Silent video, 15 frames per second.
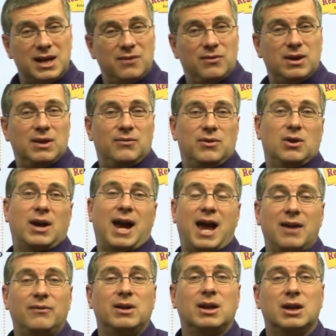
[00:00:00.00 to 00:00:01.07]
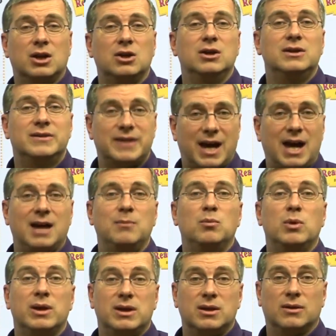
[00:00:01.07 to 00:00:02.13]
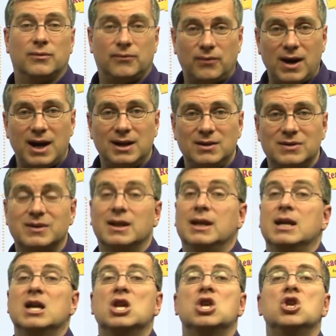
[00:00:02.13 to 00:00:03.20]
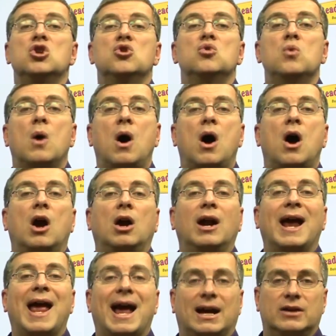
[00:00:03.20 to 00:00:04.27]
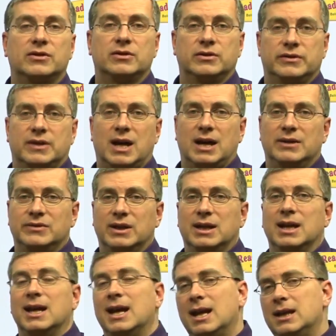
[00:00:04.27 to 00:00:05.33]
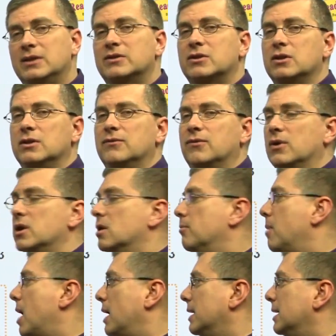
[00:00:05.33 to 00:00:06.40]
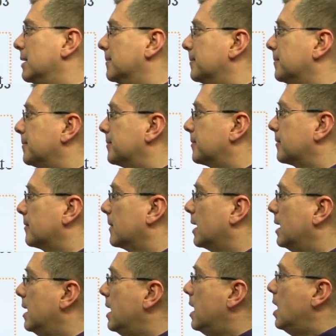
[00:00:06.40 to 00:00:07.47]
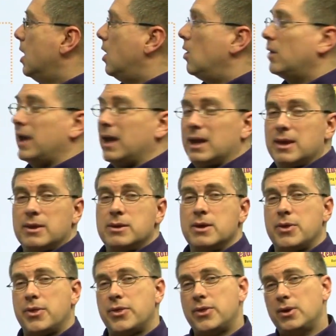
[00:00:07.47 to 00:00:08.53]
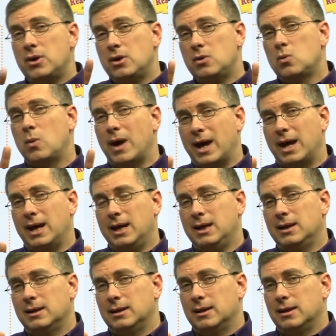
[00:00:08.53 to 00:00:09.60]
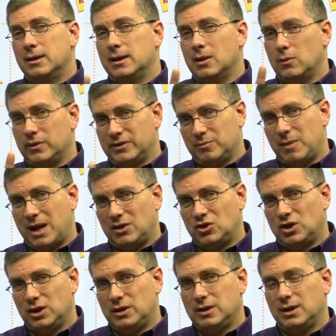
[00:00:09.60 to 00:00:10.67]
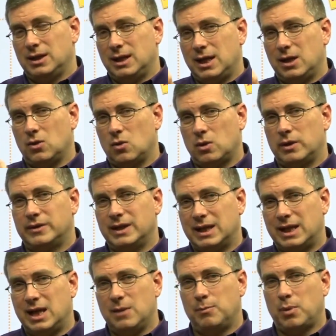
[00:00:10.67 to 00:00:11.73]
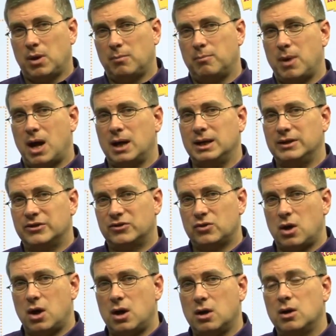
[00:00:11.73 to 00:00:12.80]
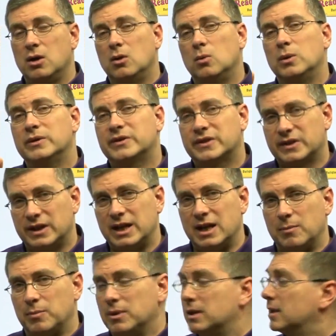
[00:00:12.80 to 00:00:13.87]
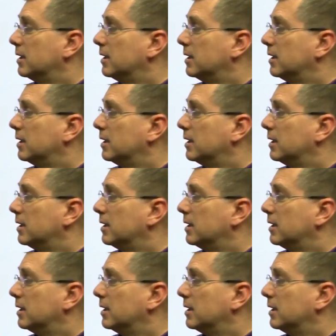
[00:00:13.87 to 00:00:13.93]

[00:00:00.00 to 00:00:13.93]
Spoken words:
even if you're having a good time with your friends, you are exercising. And it's good for your body. Okay, the third way that was mentioned in order to keep our bodies strong was sleep.